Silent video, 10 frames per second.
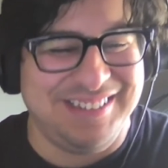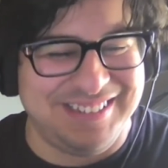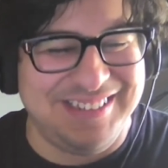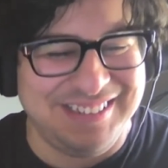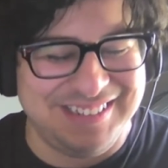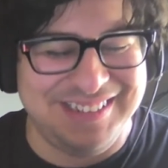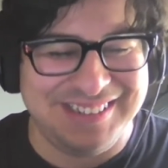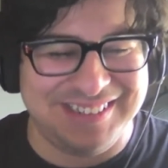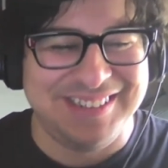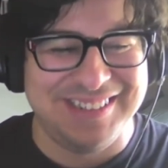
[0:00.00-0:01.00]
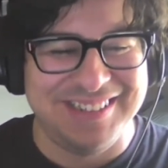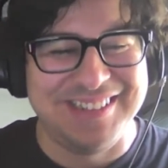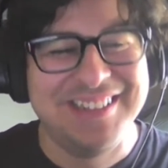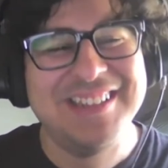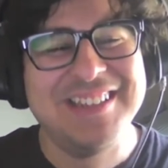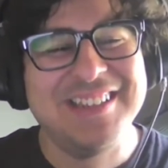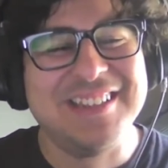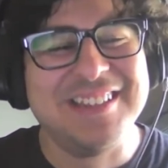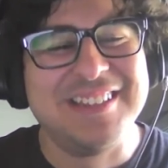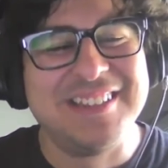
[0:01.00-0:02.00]

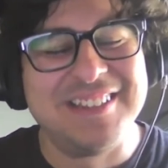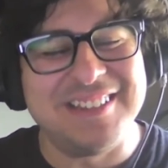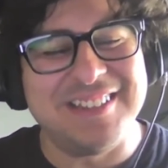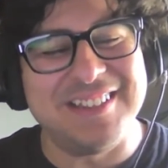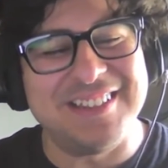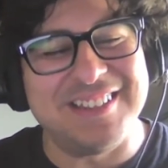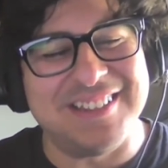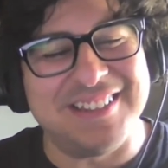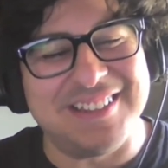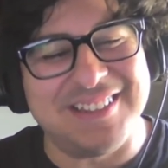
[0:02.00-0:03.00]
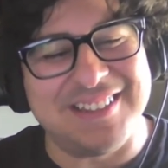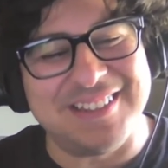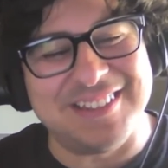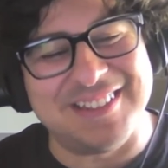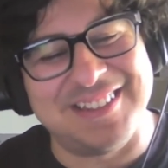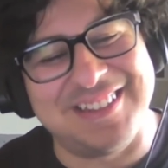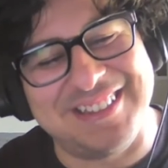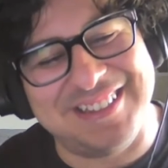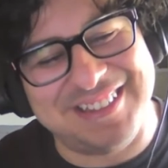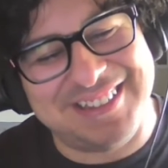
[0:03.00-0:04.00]

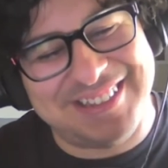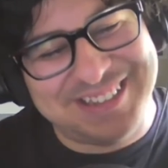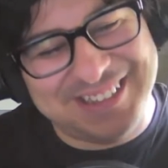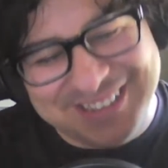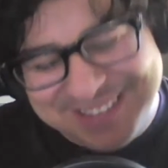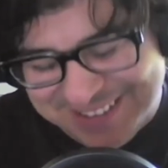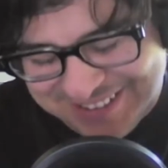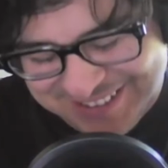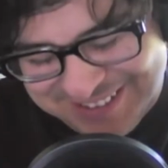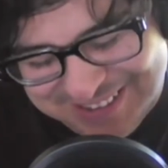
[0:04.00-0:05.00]
(silent)